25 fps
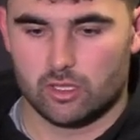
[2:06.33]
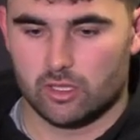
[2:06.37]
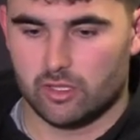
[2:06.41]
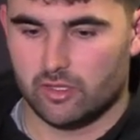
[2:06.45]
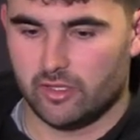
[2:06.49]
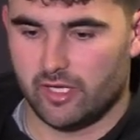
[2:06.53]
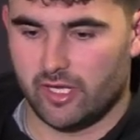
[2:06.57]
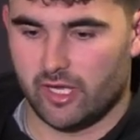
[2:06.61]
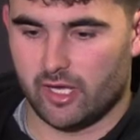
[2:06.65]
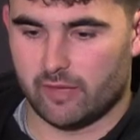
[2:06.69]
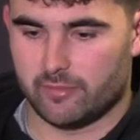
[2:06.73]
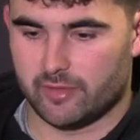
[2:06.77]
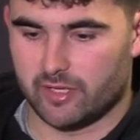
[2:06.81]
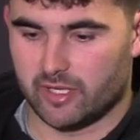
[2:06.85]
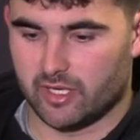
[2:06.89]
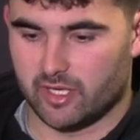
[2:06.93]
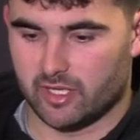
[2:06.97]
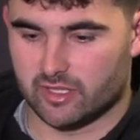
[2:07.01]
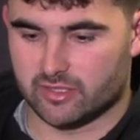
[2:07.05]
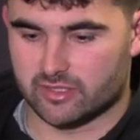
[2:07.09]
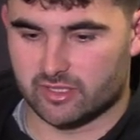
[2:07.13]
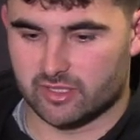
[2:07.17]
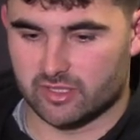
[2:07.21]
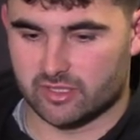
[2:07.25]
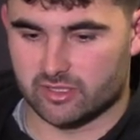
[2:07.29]
Yeah, I mean,
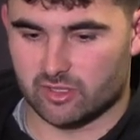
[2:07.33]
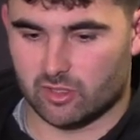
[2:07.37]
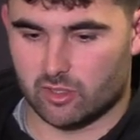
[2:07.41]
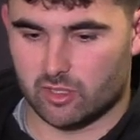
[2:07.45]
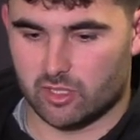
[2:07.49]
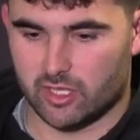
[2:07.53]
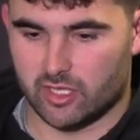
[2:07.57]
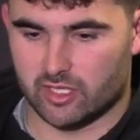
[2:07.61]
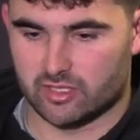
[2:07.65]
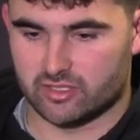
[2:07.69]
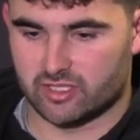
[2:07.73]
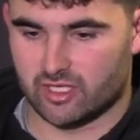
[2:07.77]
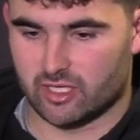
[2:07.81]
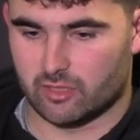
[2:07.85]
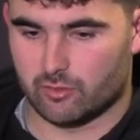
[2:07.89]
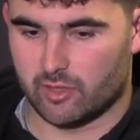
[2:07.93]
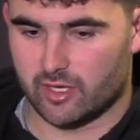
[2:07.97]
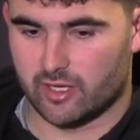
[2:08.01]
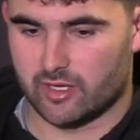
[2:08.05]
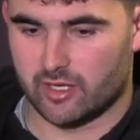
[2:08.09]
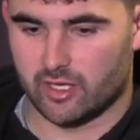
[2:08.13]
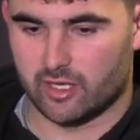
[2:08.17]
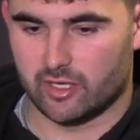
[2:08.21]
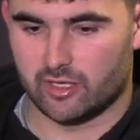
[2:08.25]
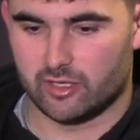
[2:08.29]
it's hard to answer that right now.